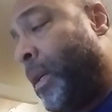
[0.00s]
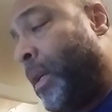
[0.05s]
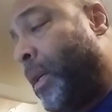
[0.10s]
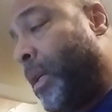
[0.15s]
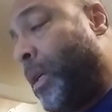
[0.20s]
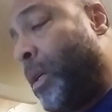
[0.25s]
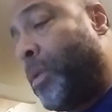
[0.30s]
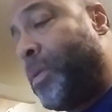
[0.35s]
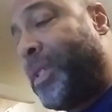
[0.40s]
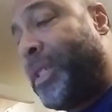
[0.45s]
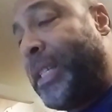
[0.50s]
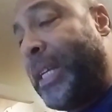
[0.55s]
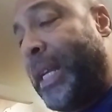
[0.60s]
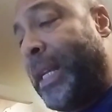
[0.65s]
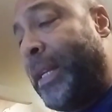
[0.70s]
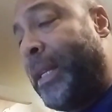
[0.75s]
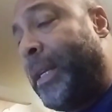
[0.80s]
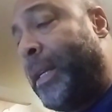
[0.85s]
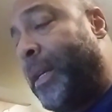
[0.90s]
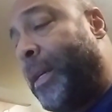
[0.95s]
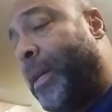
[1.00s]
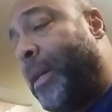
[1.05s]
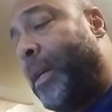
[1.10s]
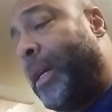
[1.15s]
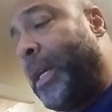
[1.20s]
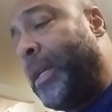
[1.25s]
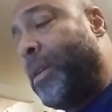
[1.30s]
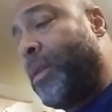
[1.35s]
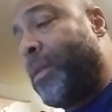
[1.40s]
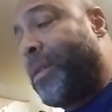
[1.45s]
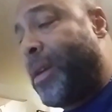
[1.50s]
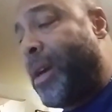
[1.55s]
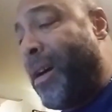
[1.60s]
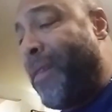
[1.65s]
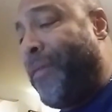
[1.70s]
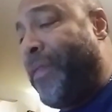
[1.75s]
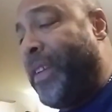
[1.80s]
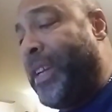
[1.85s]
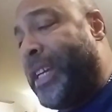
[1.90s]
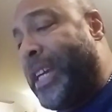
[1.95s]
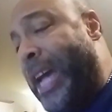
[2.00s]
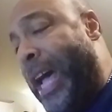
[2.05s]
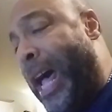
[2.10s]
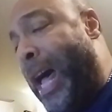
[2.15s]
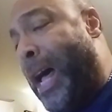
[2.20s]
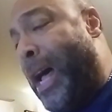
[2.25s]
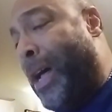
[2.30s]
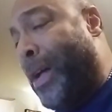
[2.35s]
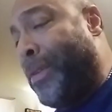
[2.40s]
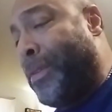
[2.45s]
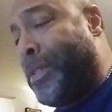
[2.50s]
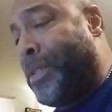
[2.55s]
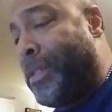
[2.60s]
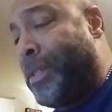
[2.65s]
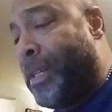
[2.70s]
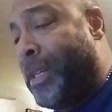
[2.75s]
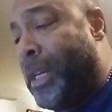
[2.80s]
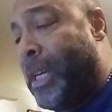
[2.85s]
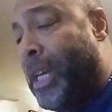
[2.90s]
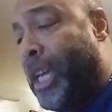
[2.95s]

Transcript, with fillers: you know sitting in your comfy couch